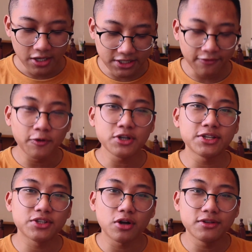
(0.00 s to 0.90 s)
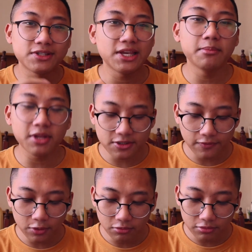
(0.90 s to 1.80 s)
So the first is called seamless
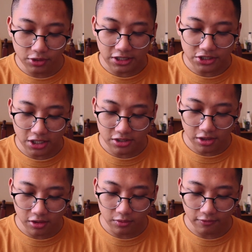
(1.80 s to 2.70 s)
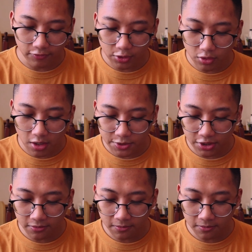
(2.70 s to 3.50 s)
view. You can change it through the view option.